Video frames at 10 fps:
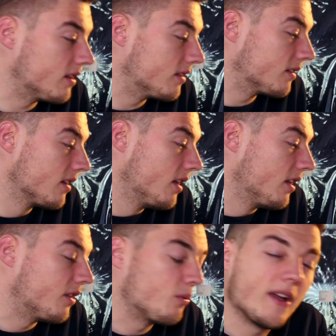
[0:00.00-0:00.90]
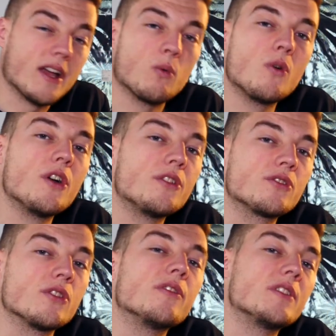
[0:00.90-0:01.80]
and the way I word
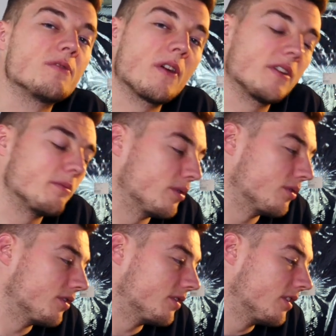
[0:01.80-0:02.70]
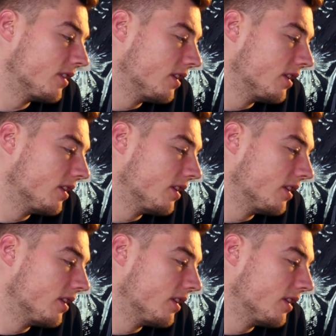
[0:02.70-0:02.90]
stuff is very important.